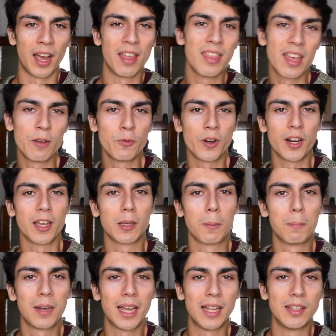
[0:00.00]
and then when I
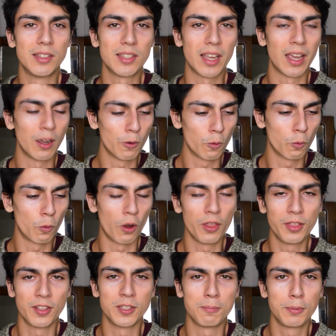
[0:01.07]
complained saying
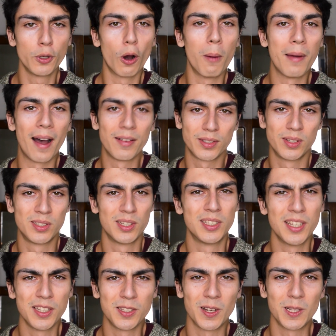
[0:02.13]
what does pure maths and
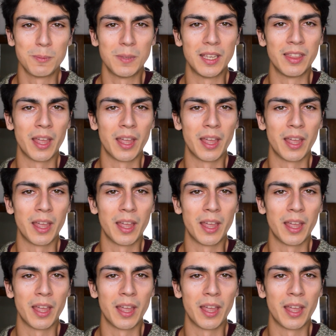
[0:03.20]
statistics mean,